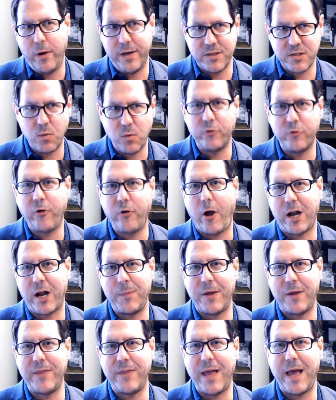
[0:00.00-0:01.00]
And so we'll talk
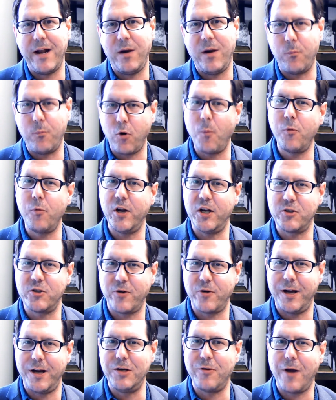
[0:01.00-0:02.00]
about that appropriate
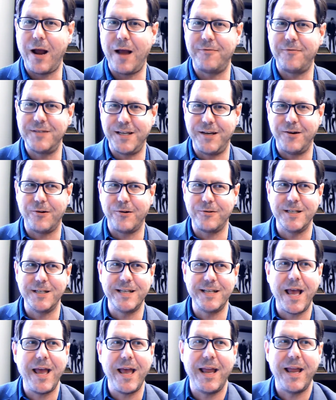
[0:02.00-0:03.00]
tradecraft here
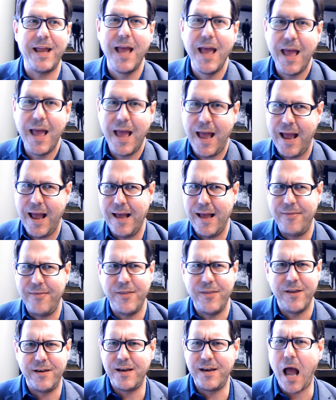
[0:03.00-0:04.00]
today and
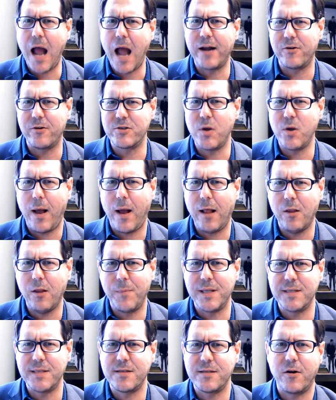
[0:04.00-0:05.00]
the 9 or so
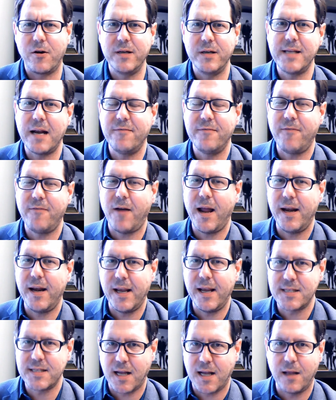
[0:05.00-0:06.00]
elements that are identified
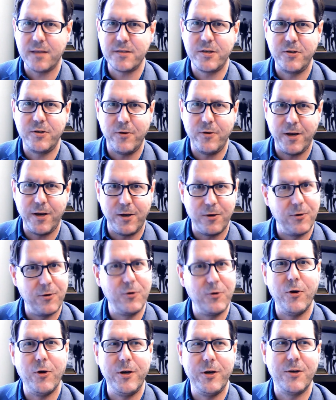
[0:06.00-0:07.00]
as constituting
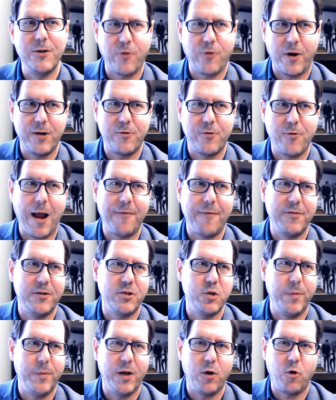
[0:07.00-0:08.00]
good tradecraft that
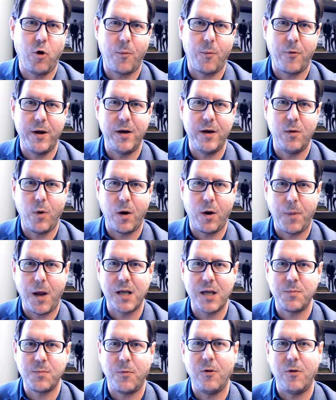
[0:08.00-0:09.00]
should be incorporated where
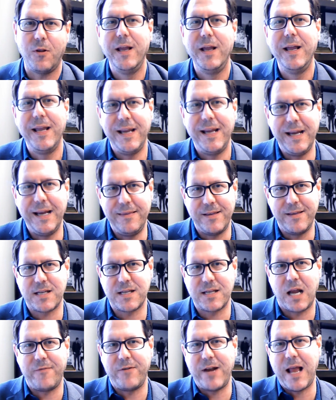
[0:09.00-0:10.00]
possible in these
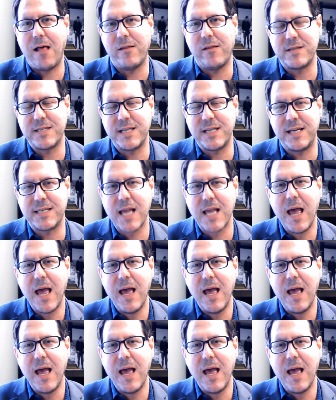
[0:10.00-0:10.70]
kind of analyses.